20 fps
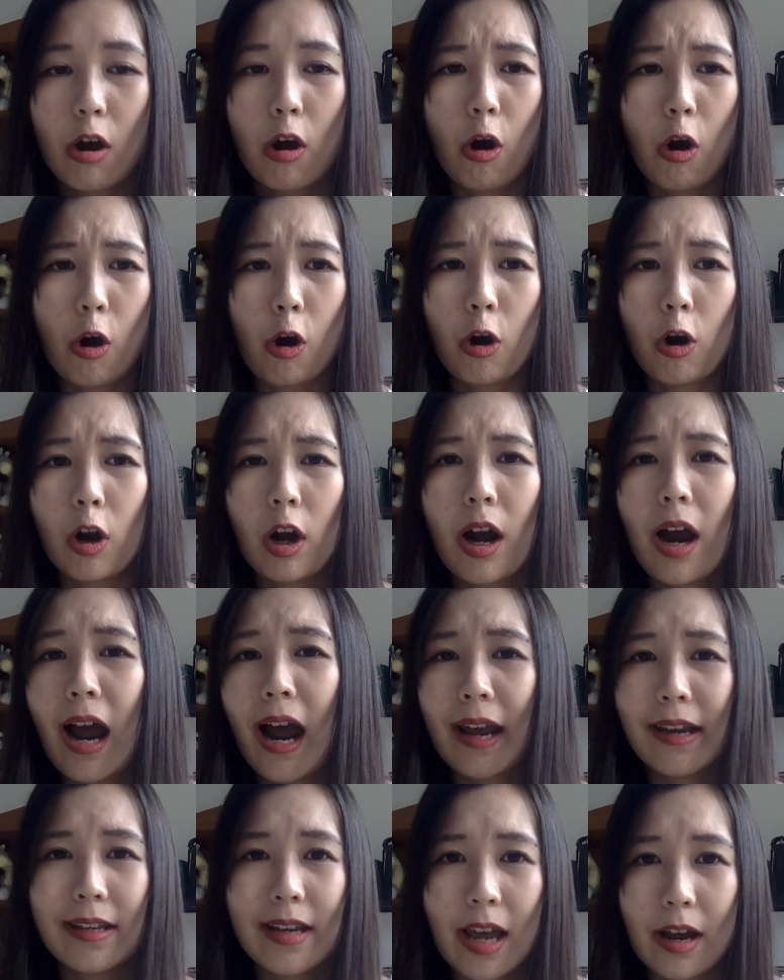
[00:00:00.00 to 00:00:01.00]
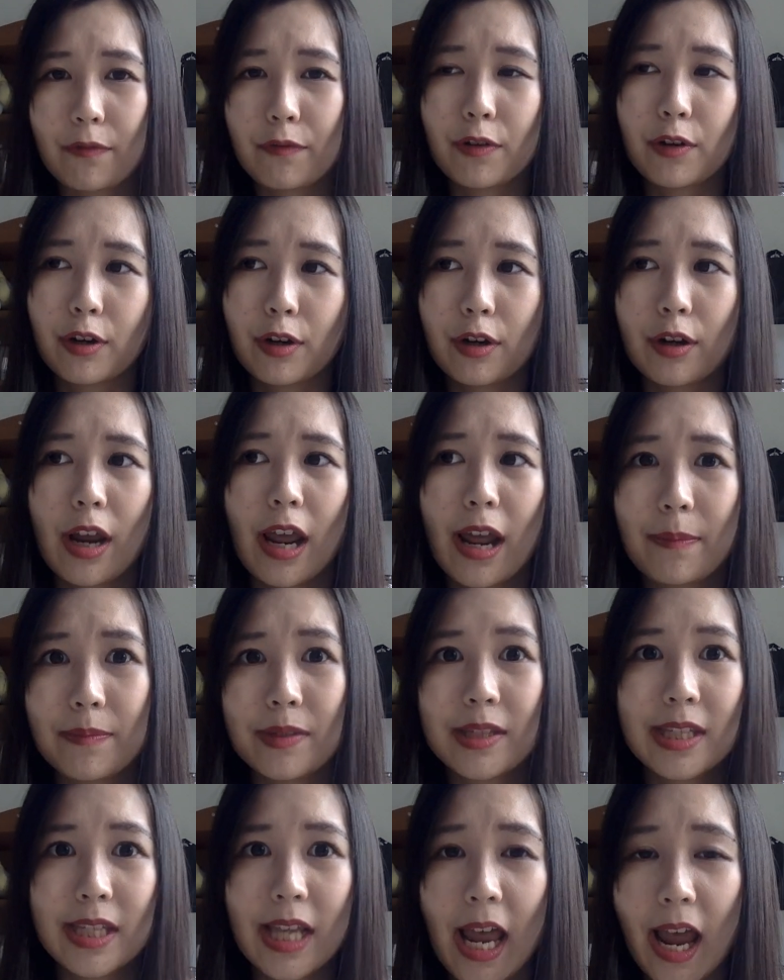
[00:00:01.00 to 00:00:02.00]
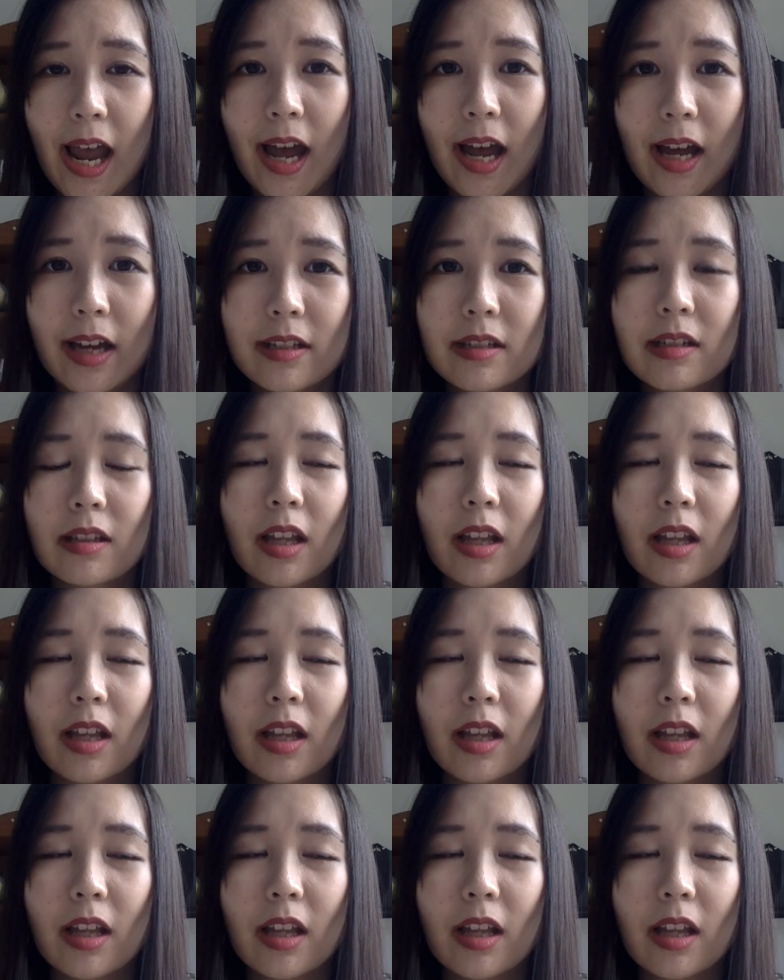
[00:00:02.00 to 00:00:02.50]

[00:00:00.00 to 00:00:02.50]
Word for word: or I never am sad.